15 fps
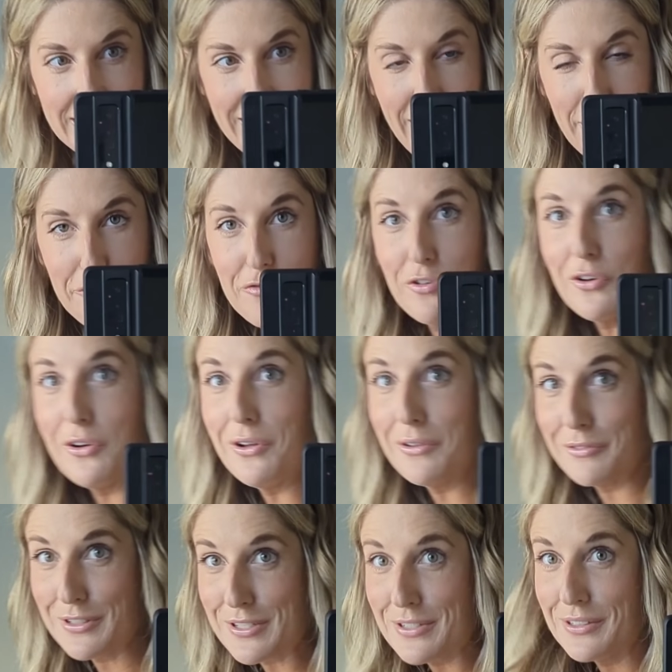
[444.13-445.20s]
Okay,
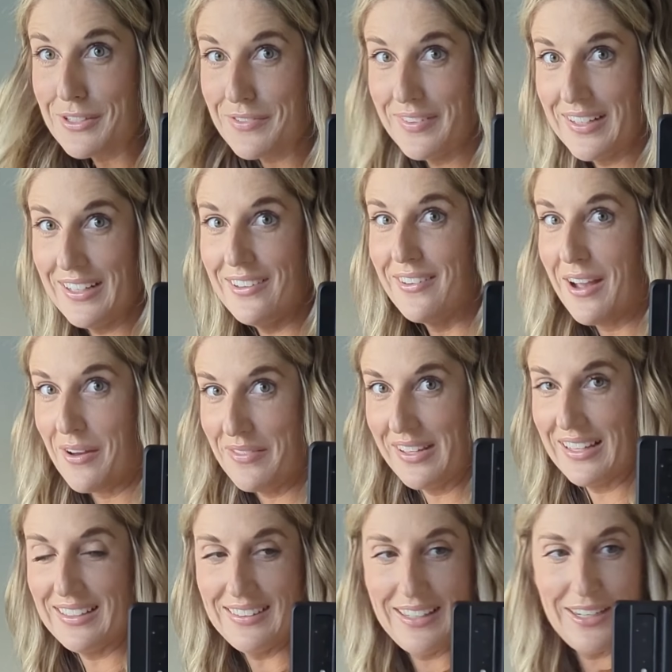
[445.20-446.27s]
full results video
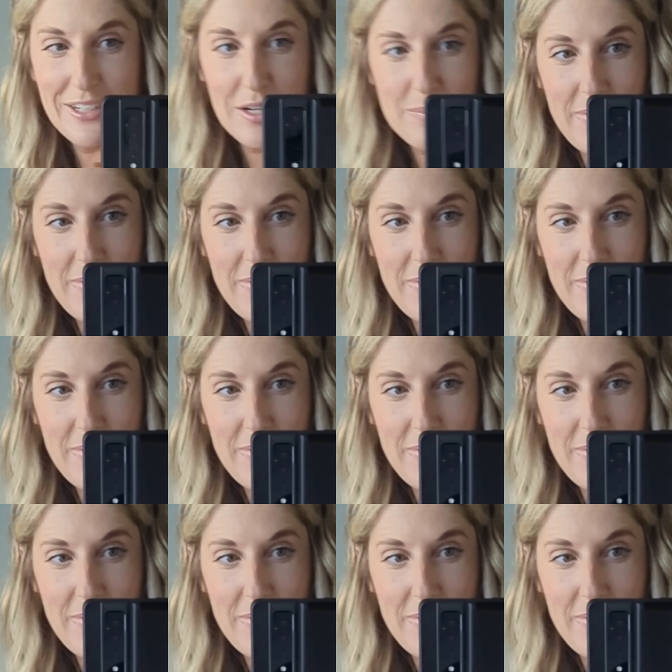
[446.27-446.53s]
coming later,